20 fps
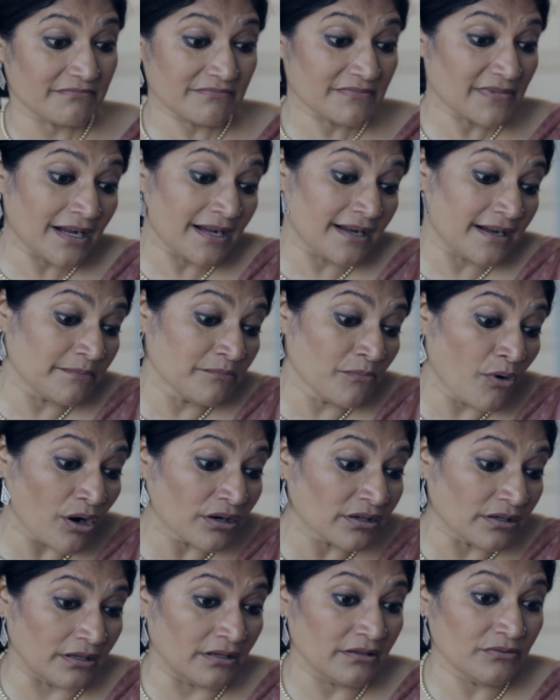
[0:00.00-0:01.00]
a
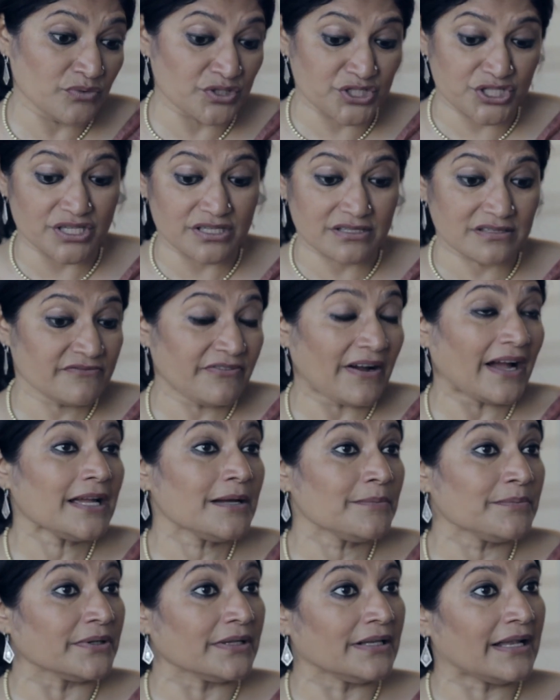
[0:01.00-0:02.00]
model which is
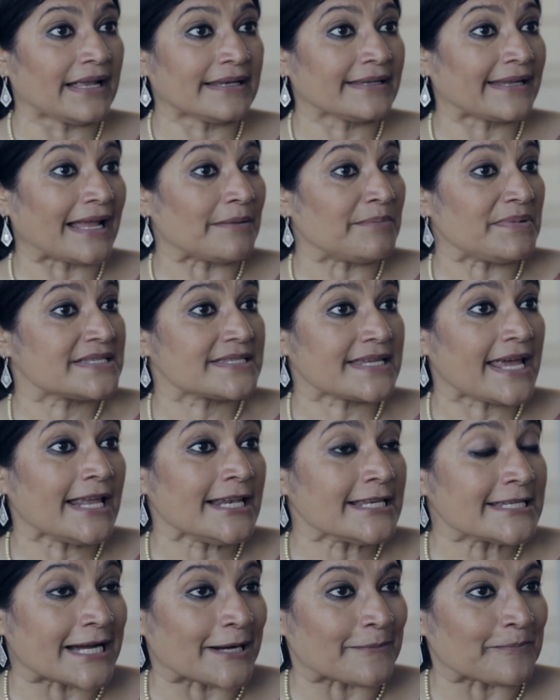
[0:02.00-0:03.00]
viable and can be
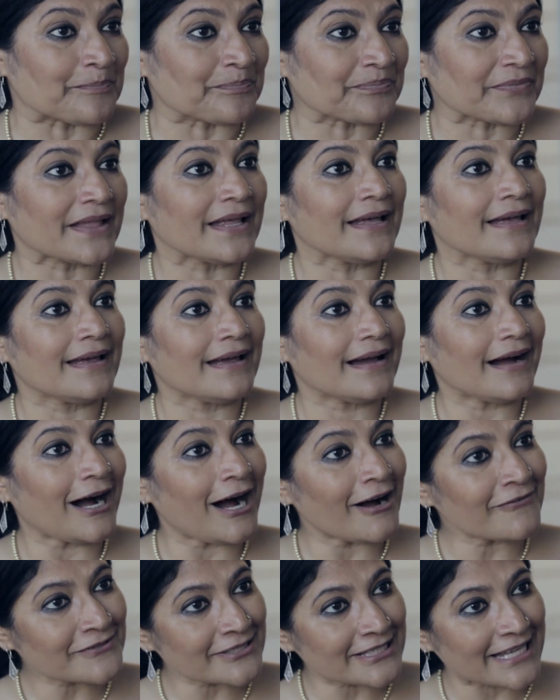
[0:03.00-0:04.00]
scaled up.
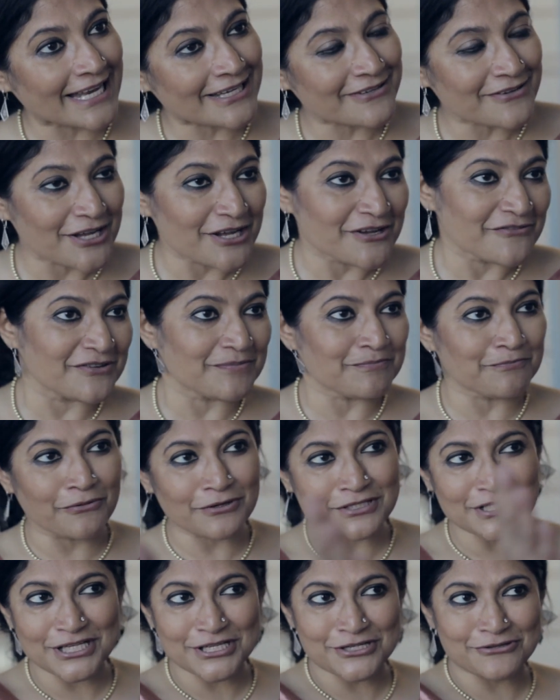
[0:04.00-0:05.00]
After that, we
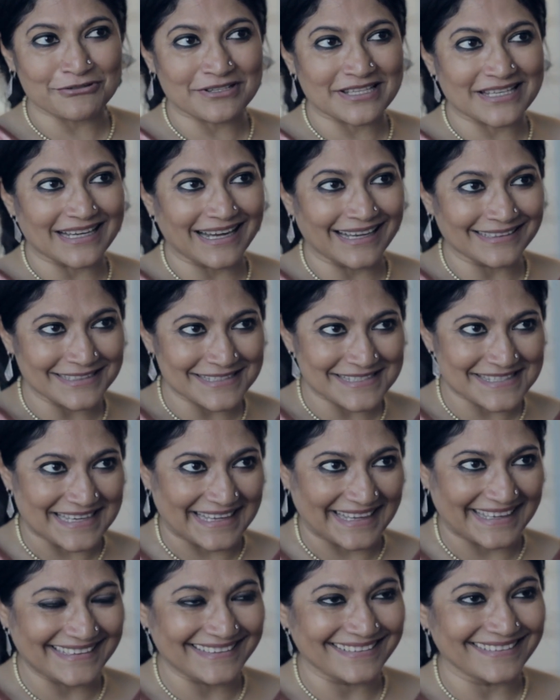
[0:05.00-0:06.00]
put it to the other
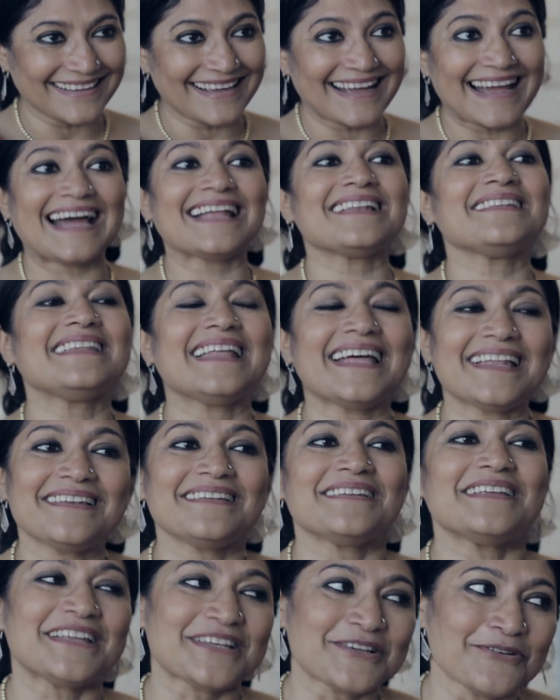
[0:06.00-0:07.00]
side, and then
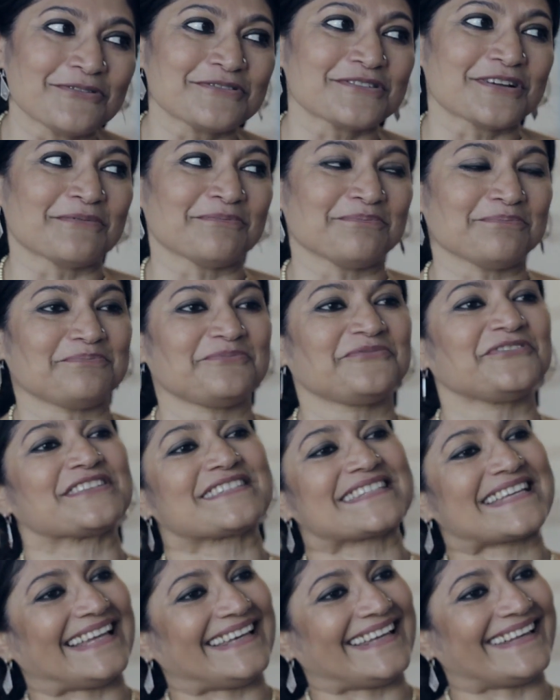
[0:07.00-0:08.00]
it goes on for
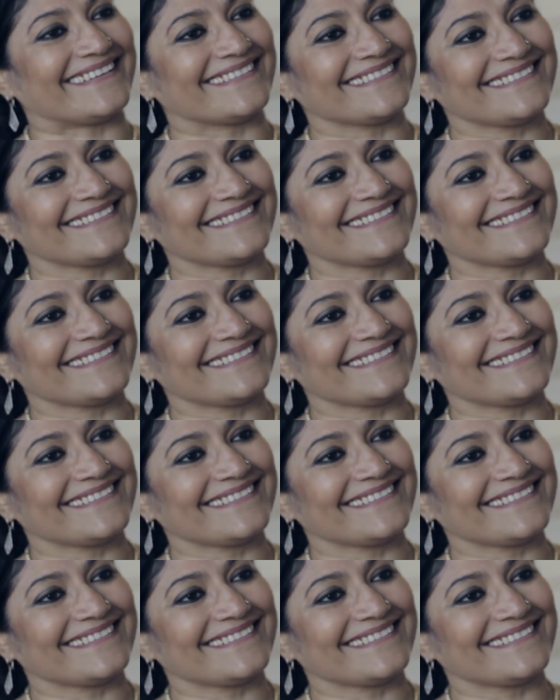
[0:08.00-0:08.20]
scaling.